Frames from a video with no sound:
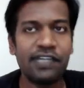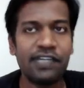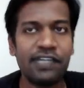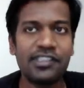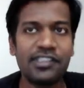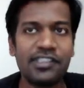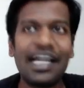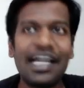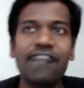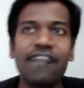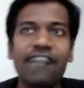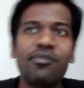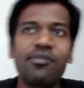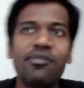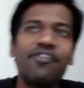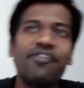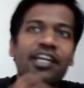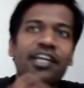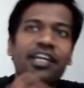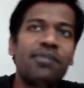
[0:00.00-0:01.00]
We start from the
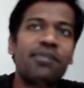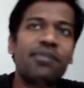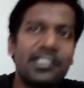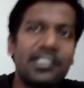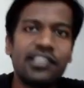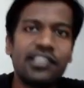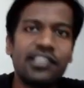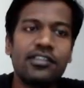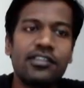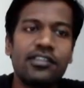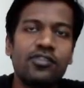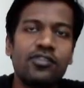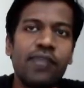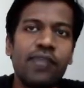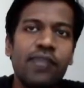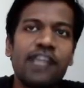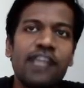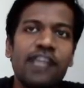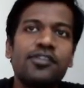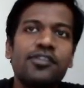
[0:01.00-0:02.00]
very basics to
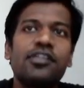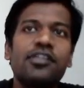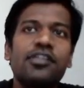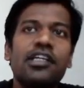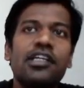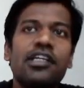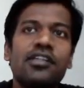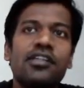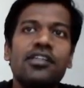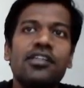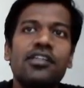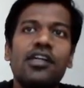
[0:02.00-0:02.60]
make sure that